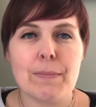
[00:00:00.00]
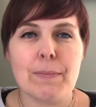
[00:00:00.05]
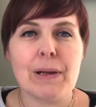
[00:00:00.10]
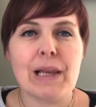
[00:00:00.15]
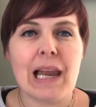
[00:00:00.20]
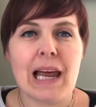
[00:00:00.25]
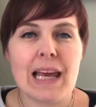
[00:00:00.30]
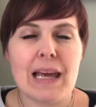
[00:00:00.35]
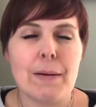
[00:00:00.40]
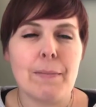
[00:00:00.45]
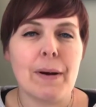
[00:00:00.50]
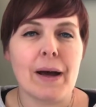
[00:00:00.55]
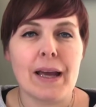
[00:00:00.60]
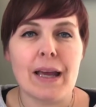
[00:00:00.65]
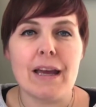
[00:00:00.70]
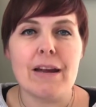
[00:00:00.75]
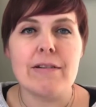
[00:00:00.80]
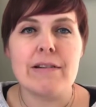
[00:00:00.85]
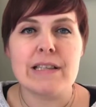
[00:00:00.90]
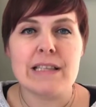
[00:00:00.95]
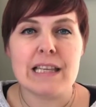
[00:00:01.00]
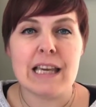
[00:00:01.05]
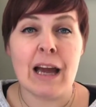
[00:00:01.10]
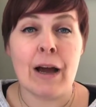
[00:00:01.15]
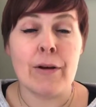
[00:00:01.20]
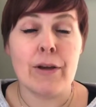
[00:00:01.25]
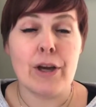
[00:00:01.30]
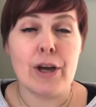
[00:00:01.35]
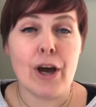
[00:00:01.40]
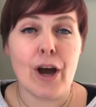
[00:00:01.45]
play it by ear and see
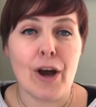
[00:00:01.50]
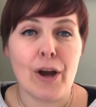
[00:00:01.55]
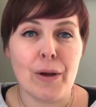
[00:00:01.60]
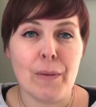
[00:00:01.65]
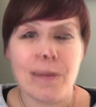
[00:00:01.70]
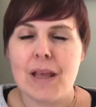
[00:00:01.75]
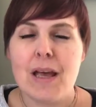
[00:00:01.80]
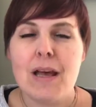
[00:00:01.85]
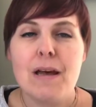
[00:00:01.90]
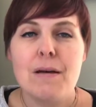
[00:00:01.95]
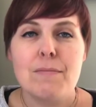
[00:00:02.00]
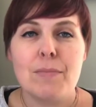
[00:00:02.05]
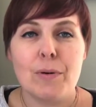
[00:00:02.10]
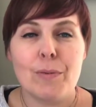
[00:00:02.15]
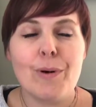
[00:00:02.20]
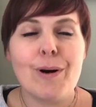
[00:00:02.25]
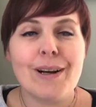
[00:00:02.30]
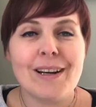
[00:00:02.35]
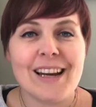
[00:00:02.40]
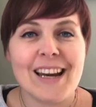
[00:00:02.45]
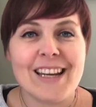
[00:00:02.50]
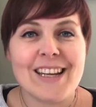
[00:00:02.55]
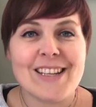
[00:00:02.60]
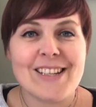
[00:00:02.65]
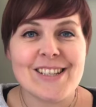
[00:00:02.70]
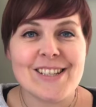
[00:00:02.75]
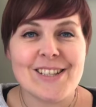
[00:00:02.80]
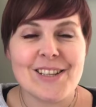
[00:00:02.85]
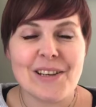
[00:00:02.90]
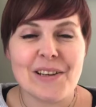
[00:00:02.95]
how you go. But what I'd like you
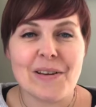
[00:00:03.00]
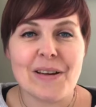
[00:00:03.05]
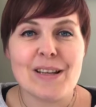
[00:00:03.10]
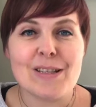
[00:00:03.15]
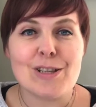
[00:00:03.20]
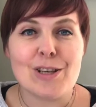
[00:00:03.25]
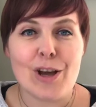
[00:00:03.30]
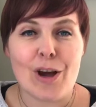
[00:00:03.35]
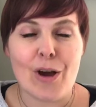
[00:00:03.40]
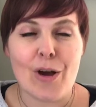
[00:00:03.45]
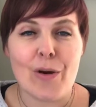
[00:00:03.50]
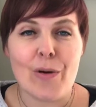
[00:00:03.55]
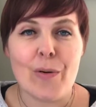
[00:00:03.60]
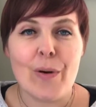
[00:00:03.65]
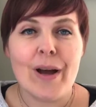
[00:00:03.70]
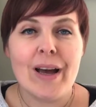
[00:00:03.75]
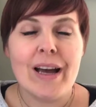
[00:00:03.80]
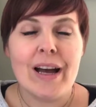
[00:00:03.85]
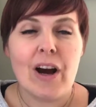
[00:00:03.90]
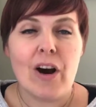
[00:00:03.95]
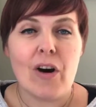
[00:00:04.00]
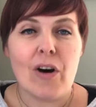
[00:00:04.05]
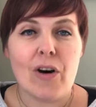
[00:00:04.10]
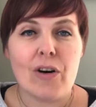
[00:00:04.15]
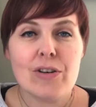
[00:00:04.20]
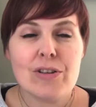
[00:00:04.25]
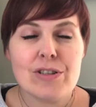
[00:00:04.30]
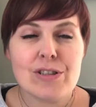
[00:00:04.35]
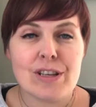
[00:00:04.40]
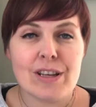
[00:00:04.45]
to do is go
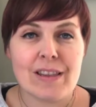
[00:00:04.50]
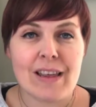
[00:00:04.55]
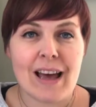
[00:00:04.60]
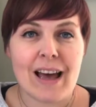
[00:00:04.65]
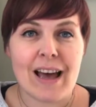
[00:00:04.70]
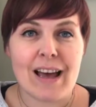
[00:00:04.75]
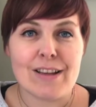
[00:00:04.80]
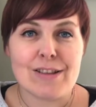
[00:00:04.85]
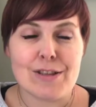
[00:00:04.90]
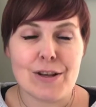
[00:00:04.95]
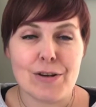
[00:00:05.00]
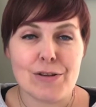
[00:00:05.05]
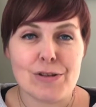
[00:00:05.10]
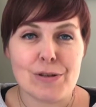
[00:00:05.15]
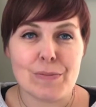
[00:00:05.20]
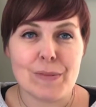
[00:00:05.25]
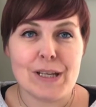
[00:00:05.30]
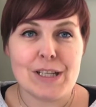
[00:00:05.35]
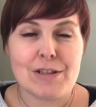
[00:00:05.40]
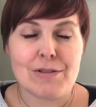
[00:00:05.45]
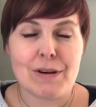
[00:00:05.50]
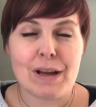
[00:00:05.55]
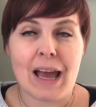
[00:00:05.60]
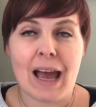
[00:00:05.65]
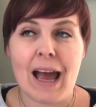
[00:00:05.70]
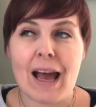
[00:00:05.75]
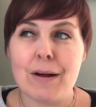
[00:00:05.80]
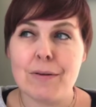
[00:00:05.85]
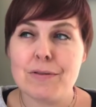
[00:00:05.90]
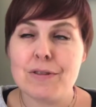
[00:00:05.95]
onto their social media
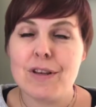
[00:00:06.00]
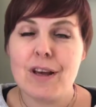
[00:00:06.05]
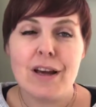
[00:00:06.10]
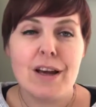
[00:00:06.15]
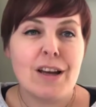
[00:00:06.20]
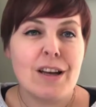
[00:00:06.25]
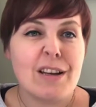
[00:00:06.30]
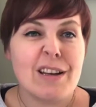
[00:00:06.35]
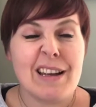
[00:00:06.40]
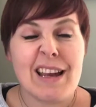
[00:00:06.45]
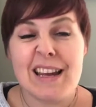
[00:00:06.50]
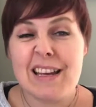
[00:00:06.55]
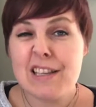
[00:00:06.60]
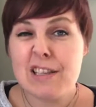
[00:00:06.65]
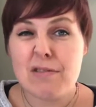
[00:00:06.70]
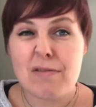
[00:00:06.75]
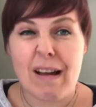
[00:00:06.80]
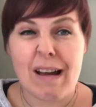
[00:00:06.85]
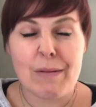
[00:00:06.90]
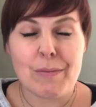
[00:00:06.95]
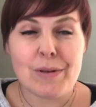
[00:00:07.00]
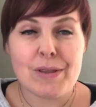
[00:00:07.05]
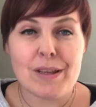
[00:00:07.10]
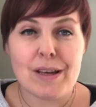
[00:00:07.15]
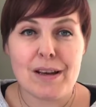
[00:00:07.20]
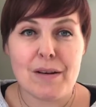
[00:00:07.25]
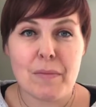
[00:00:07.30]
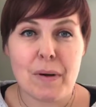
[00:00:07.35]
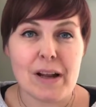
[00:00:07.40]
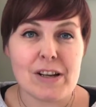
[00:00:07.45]
accounts, interact with
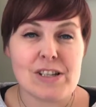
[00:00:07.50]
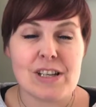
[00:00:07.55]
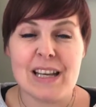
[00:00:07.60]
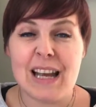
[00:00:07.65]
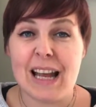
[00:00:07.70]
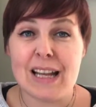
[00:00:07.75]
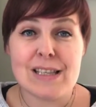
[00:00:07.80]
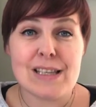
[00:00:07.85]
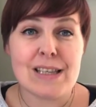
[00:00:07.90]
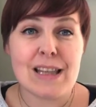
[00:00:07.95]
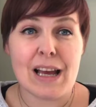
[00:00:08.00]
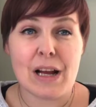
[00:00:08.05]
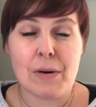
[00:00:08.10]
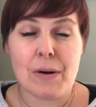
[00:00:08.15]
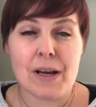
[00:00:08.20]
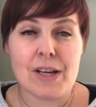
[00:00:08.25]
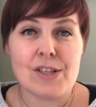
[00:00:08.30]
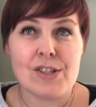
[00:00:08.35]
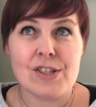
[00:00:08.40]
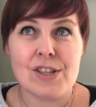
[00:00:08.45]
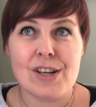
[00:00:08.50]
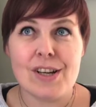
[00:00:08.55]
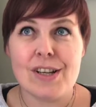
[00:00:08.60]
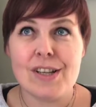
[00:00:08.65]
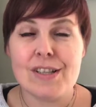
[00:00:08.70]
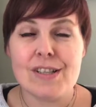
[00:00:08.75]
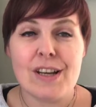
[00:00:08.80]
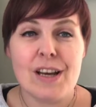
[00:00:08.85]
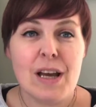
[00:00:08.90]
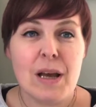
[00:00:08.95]
them, actually answer their
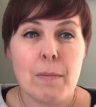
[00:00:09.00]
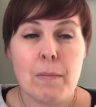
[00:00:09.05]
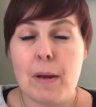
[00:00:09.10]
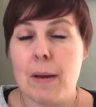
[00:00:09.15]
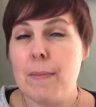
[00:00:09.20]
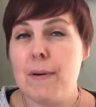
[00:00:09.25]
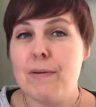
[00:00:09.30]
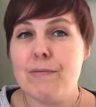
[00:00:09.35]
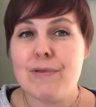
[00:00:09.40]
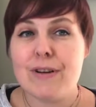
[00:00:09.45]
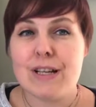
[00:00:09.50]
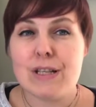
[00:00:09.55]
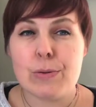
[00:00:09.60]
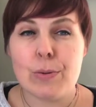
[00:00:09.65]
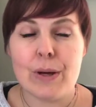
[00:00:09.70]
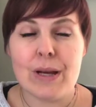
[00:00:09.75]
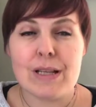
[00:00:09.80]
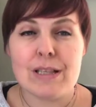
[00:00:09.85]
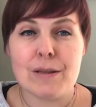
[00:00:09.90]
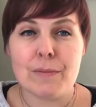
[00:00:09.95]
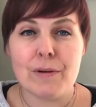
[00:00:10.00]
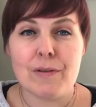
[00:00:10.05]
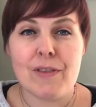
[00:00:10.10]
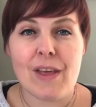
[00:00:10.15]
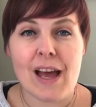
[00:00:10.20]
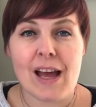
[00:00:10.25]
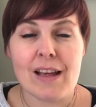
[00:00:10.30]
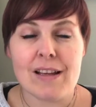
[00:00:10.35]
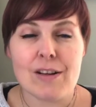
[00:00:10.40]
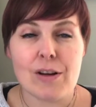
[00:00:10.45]
questions, maybe retweet some of
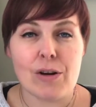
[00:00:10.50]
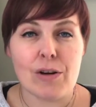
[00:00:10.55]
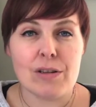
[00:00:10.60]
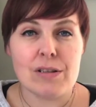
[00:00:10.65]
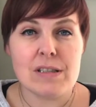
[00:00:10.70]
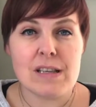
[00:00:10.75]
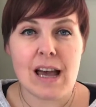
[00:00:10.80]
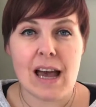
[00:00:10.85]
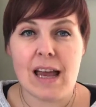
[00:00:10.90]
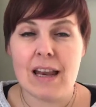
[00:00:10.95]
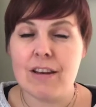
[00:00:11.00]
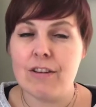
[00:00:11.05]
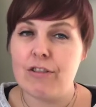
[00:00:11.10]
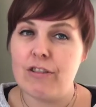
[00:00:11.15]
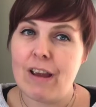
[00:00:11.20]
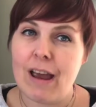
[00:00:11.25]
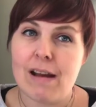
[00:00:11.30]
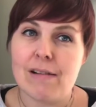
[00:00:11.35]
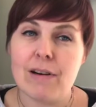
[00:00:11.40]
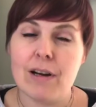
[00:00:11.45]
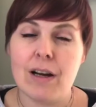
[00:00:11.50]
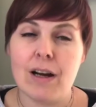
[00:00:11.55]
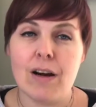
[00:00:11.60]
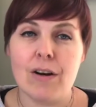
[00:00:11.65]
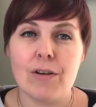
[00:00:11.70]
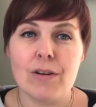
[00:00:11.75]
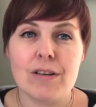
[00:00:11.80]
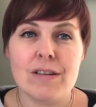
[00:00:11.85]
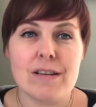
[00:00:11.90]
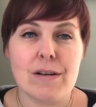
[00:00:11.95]
their content, share it
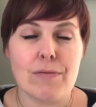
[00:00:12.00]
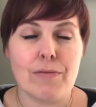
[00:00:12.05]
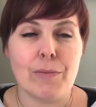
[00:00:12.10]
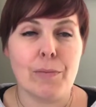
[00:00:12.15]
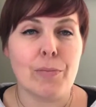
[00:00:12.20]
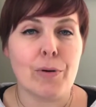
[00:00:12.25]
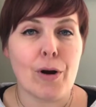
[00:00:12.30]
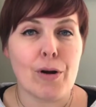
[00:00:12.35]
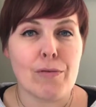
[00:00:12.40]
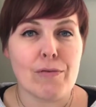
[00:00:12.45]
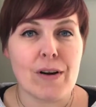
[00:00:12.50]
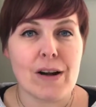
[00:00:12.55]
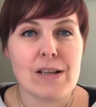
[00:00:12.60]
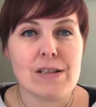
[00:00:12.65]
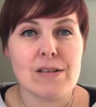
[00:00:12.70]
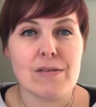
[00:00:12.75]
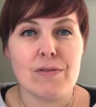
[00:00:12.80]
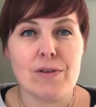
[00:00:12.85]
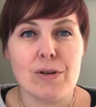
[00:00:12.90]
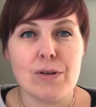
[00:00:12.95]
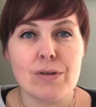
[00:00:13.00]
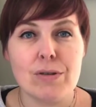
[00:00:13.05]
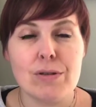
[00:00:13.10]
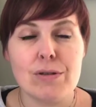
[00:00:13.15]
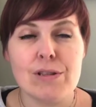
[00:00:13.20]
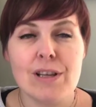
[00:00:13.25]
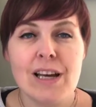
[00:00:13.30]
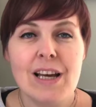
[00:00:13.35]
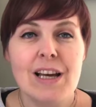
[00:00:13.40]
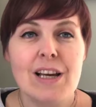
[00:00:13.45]
on different profiles of
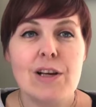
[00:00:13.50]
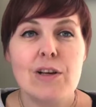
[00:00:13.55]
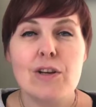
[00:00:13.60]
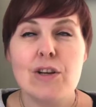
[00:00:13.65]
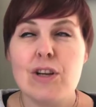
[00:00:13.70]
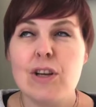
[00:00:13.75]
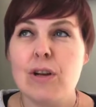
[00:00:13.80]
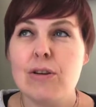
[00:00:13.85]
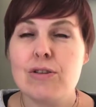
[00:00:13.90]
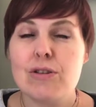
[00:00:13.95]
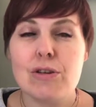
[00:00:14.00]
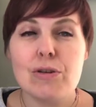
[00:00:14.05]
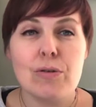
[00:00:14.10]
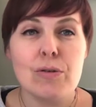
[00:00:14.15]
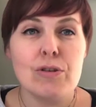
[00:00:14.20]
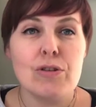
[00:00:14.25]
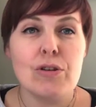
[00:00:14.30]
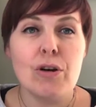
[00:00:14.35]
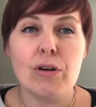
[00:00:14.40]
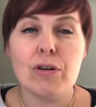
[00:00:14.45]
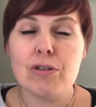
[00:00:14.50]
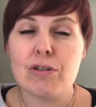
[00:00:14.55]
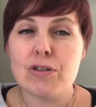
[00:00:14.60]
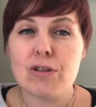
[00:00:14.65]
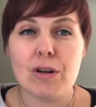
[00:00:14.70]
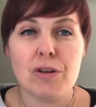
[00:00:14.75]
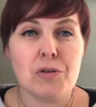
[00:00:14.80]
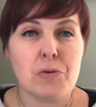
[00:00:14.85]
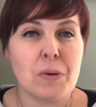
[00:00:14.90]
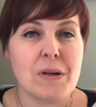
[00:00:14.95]
yours. Do not
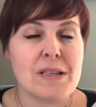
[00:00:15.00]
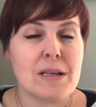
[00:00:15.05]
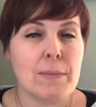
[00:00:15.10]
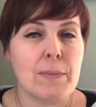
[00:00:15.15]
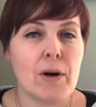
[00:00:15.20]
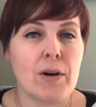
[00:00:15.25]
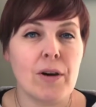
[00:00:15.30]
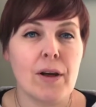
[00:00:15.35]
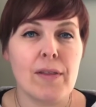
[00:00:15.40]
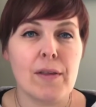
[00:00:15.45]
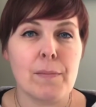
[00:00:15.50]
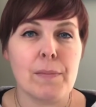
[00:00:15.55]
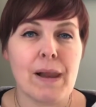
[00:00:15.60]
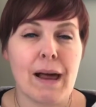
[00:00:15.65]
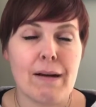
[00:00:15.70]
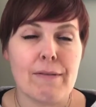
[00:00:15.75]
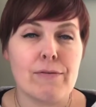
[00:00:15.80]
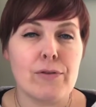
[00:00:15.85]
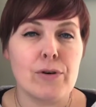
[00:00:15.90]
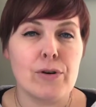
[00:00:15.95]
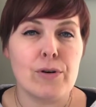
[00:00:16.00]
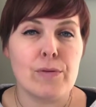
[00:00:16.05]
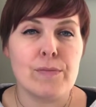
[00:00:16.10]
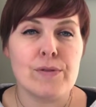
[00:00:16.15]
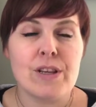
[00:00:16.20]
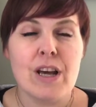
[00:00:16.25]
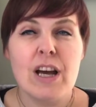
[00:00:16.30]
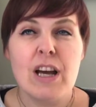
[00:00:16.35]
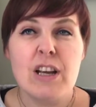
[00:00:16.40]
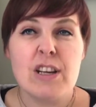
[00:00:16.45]
just on Twitter but on other
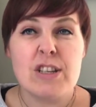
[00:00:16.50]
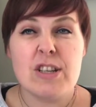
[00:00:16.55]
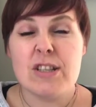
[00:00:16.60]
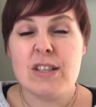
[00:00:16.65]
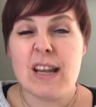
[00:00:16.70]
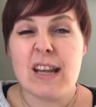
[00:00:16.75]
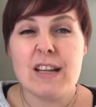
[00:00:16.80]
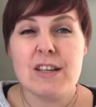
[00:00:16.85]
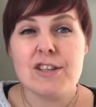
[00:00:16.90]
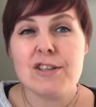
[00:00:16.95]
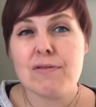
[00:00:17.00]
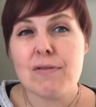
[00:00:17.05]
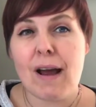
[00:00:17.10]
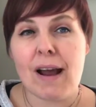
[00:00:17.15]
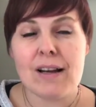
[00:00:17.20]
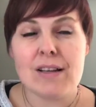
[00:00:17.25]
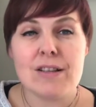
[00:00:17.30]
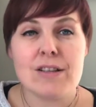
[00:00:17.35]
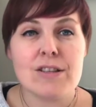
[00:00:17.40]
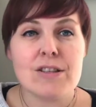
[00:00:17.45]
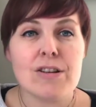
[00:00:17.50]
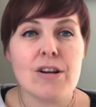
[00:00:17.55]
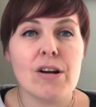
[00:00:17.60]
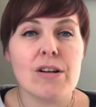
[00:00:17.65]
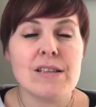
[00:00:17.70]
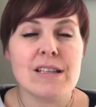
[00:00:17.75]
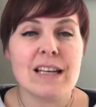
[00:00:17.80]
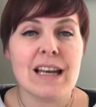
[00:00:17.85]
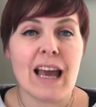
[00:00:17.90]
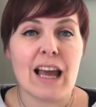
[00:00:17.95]
platforms. Just interact and
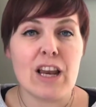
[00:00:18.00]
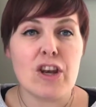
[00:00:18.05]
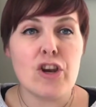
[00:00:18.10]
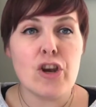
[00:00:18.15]
start to get